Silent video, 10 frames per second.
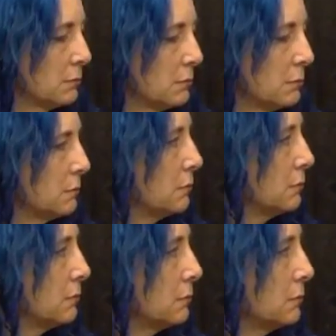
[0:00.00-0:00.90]

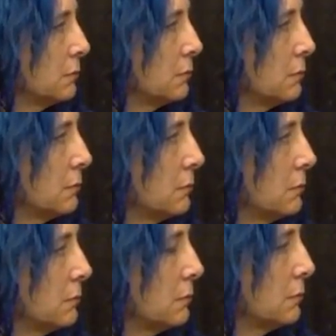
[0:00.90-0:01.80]

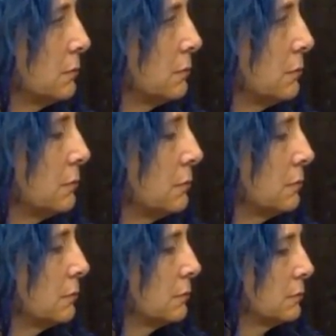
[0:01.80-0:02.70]

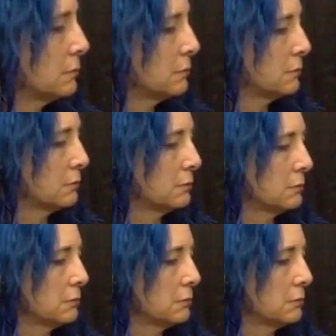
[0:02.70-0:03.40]
(silent)